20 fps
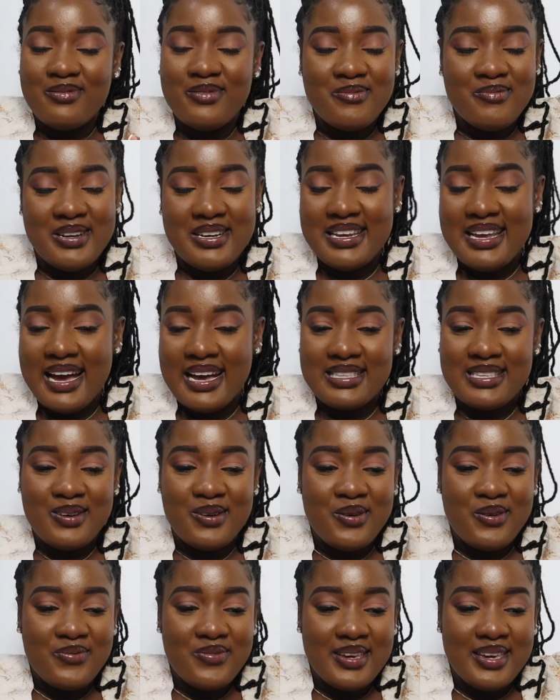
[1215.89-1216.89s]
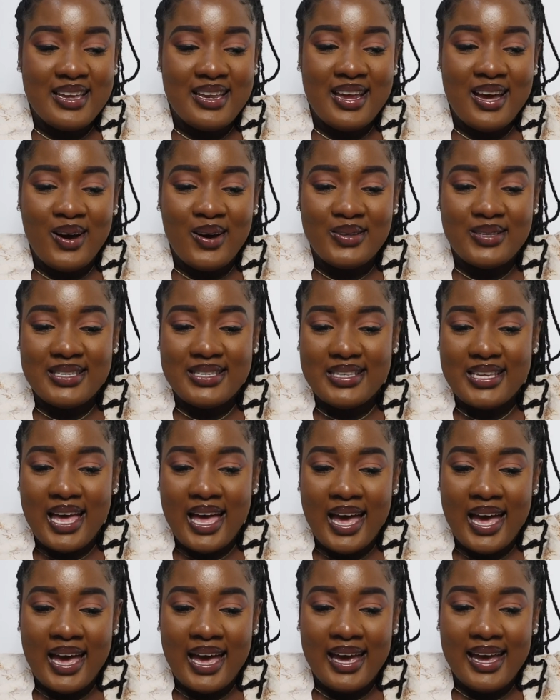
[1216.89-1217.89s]
Nobody has it all figured out,
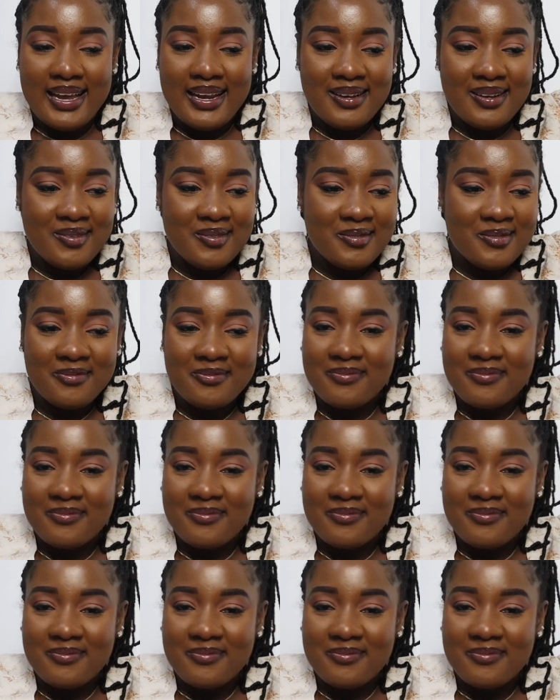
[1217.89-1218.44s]
and